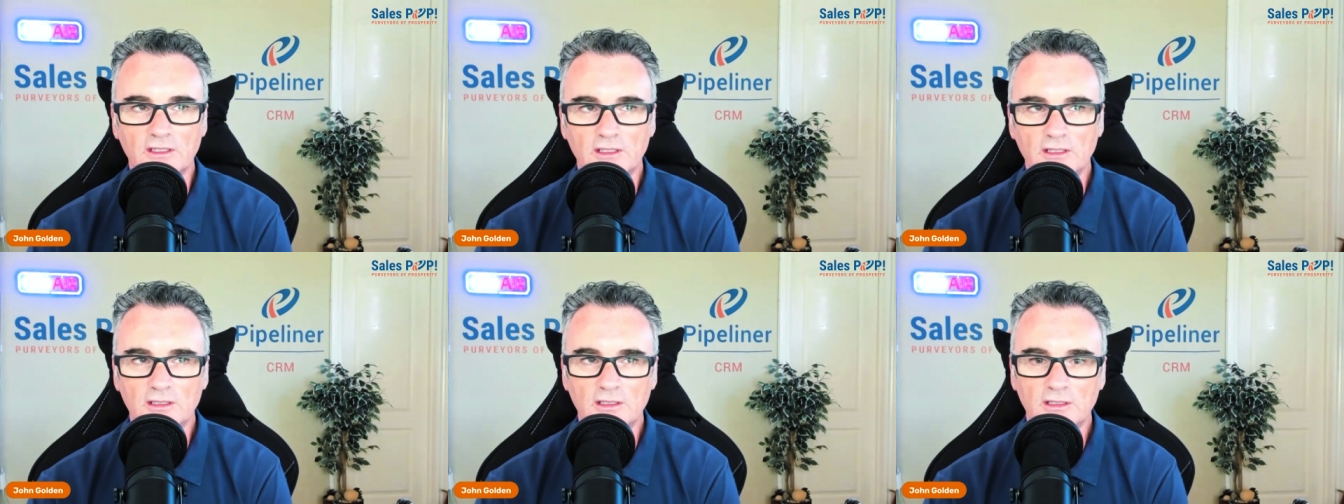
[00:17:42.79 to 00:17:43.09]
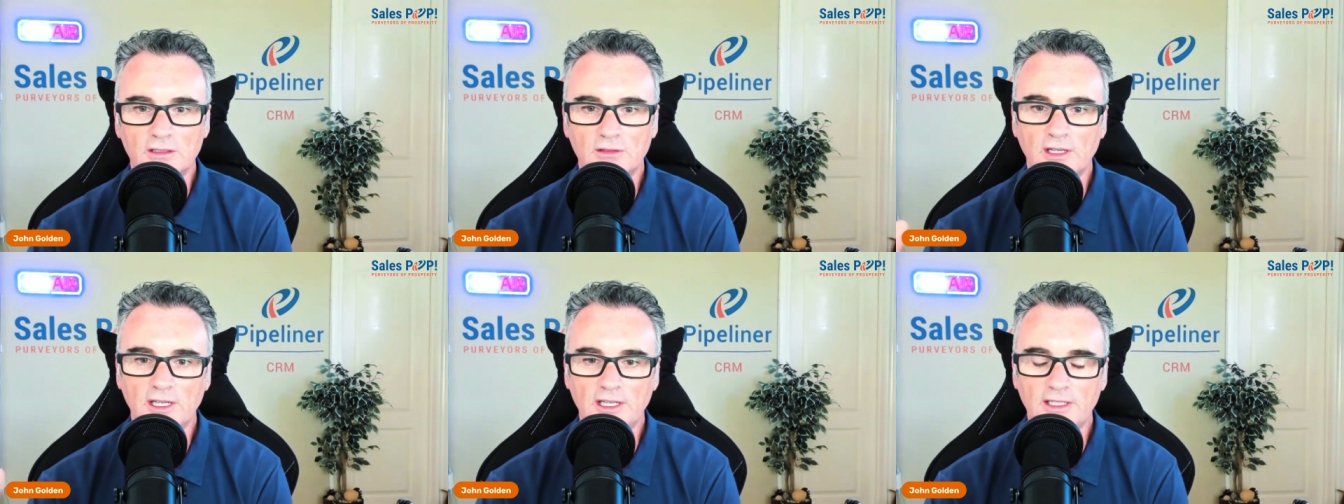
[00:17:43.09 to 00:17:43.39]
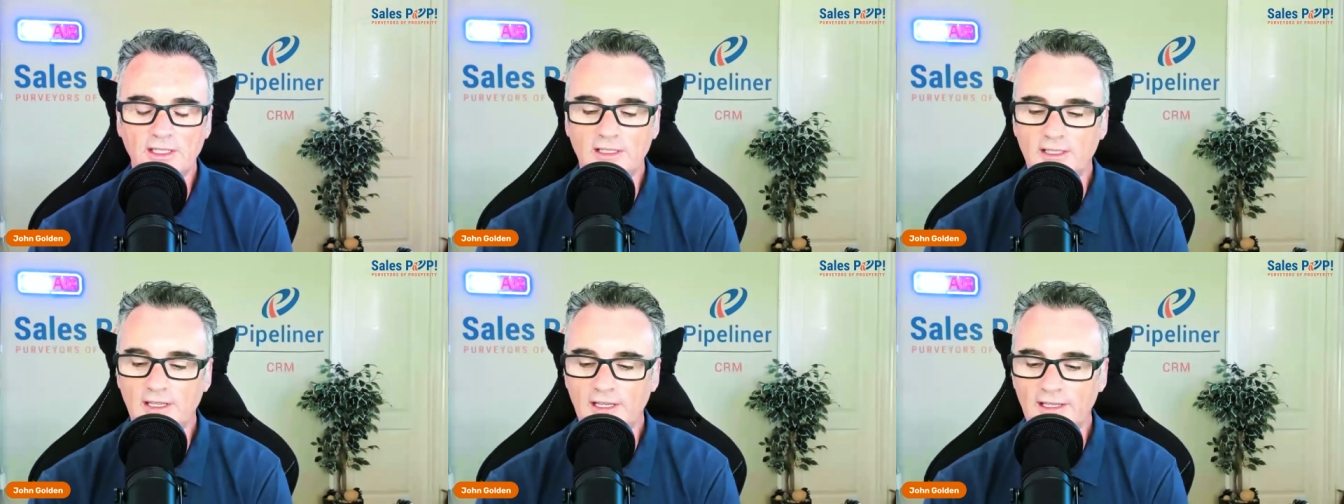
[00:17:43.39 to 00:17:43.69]
you know
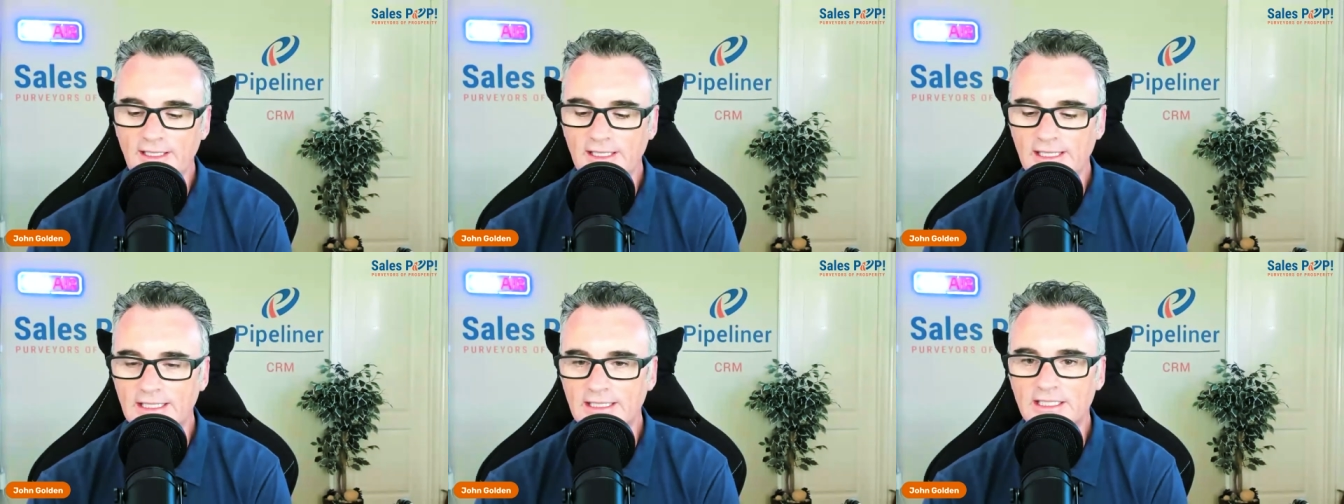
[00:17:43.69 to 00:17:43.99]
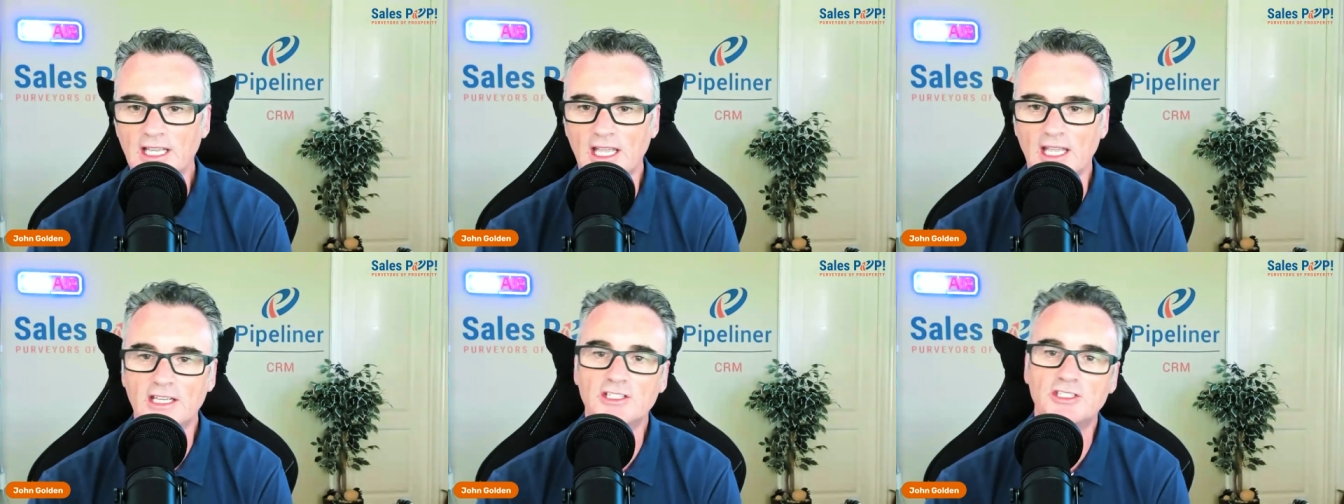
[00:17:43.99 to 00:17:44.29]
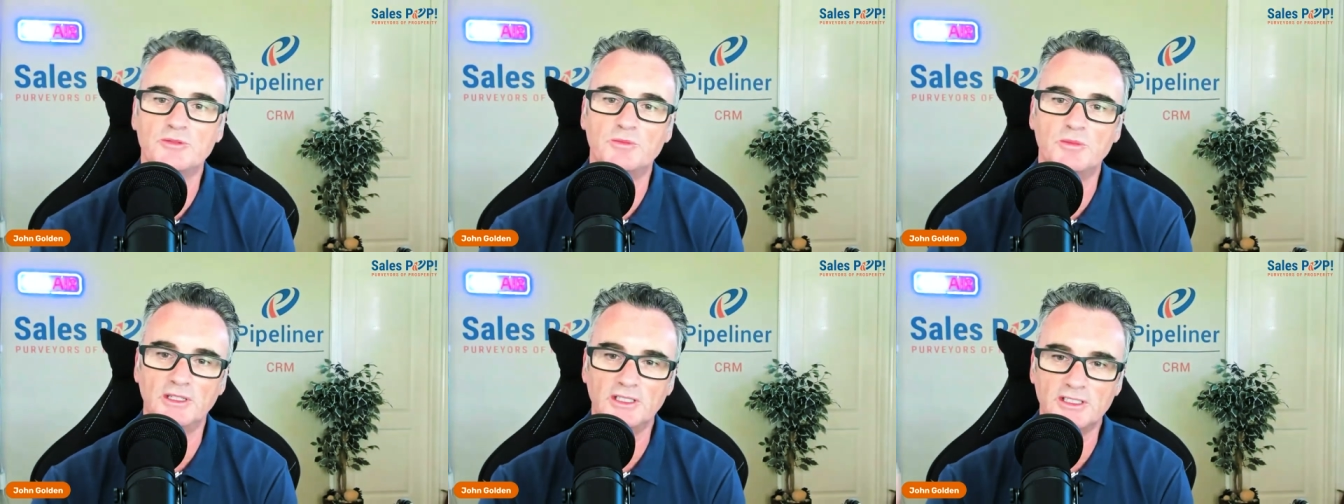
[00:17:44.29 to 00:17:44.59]
any any
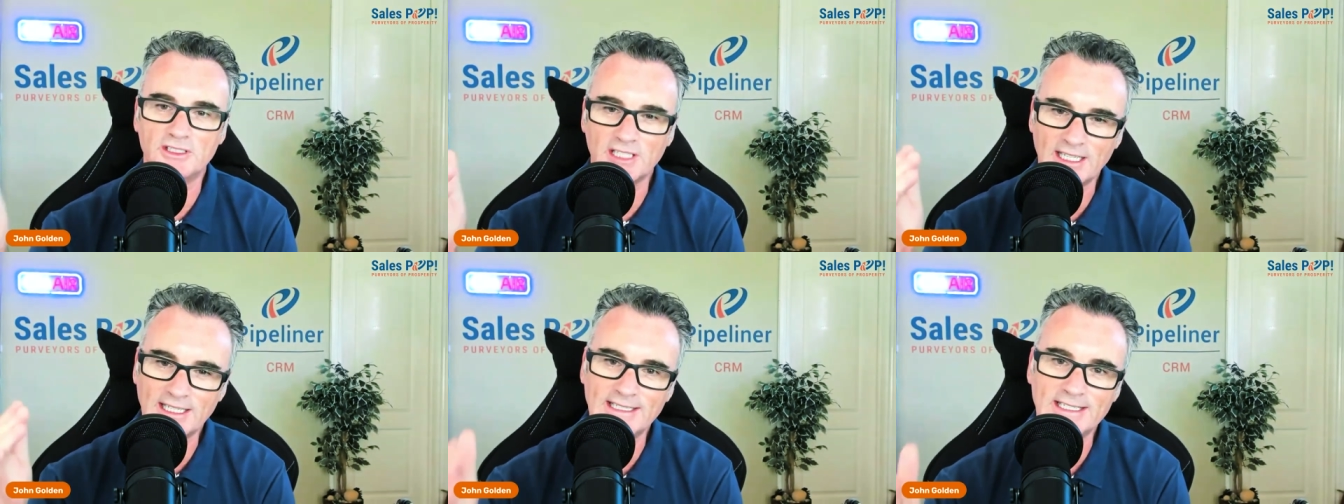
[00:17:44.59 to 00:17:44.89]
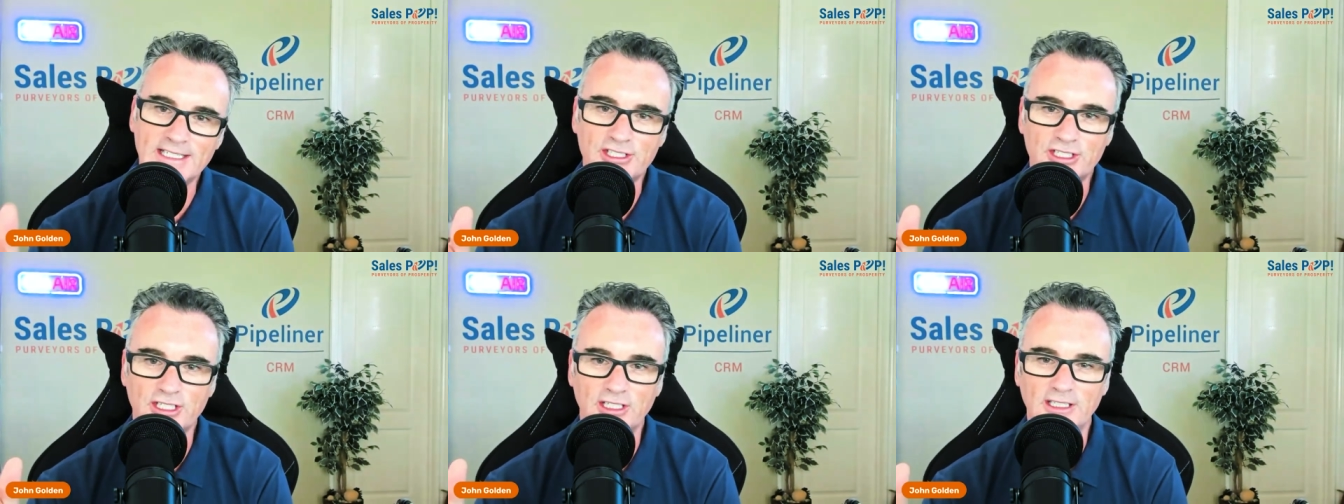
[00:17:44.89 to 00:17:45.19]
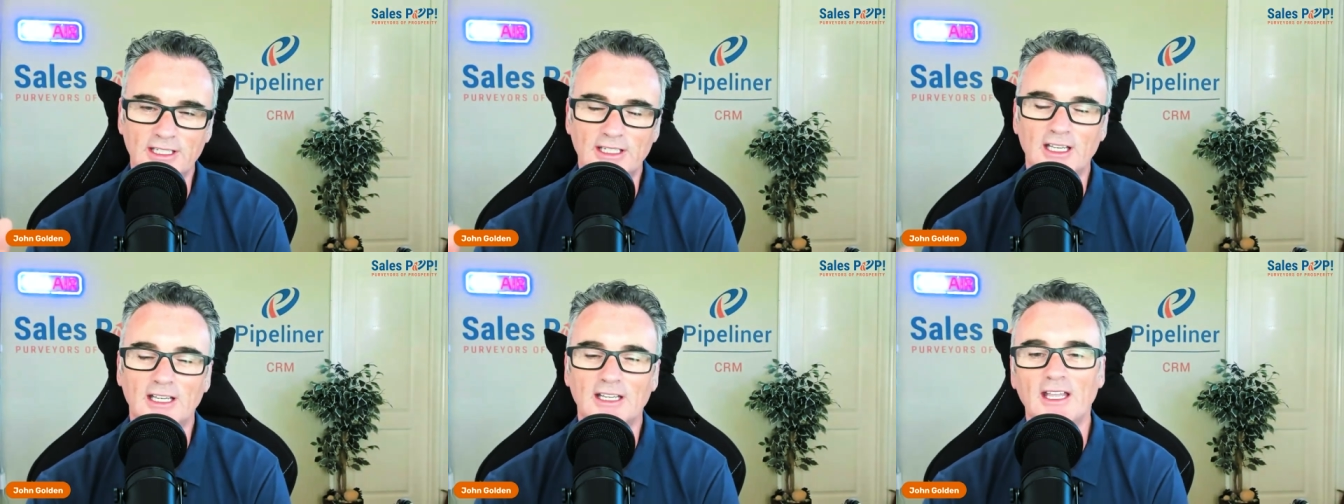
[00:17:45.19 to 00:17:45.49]
engagement
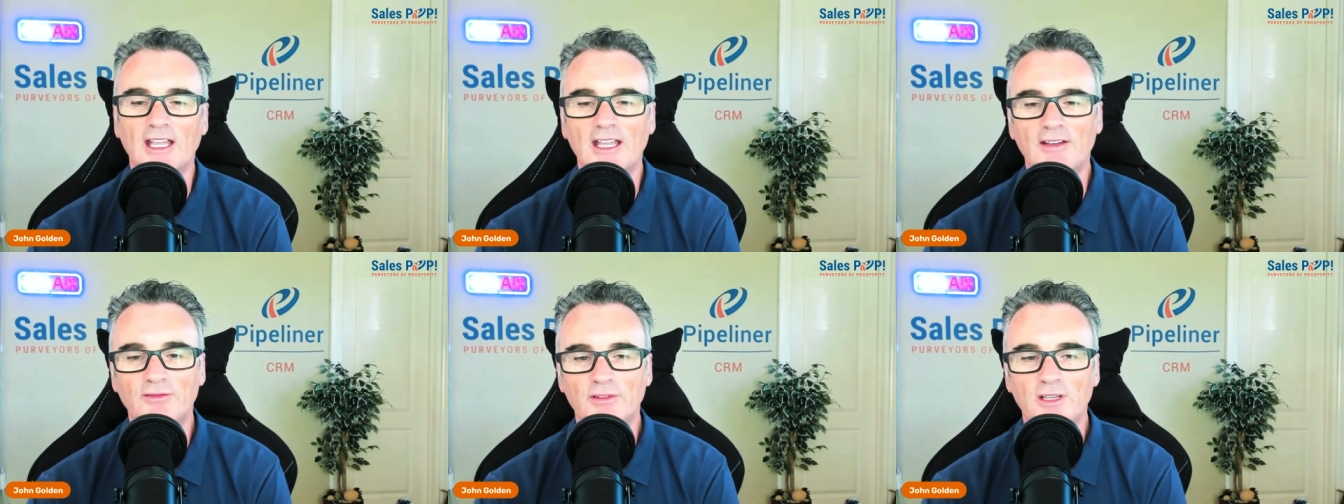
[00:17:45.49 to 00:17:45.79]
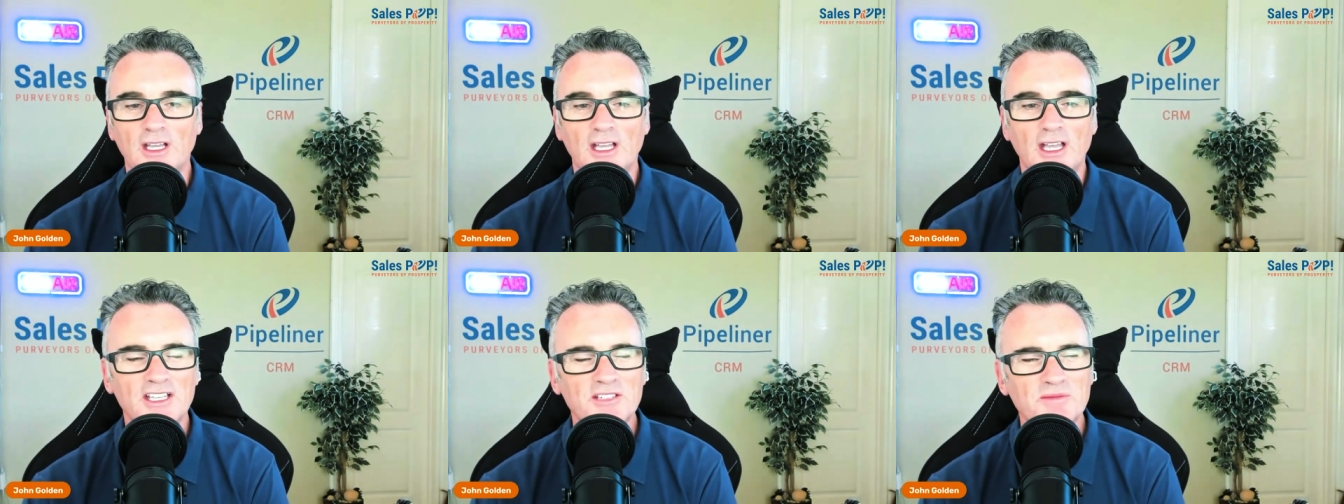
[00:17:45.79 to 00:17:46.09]
initially like every